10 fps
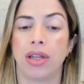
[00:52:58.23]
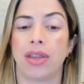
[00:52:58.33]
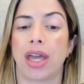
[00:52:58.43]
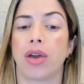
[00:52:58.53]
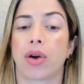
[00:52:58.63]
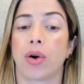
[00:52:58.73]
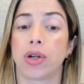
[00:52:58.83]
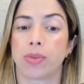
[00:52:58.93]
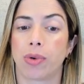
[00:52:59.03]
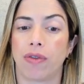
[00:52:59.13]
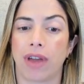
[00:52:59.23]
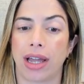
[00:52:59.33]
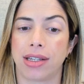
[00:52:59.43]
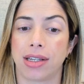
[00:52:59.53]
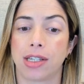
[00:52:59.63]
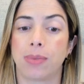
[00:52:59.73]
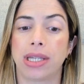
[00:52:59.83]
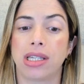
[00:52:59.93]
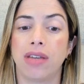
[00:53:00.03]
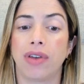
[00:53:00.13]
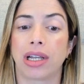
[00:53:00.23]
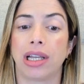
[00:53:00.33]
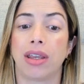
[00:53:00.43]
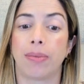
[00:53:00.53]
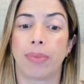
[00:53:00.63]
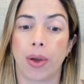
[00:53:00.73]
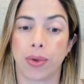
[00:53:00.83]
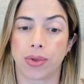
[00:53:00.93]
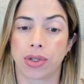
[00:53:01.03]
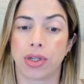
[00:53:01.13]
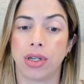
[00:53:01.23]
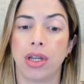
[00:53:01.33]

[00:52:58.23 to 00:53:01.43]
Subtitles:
that your course provides, specifically the post.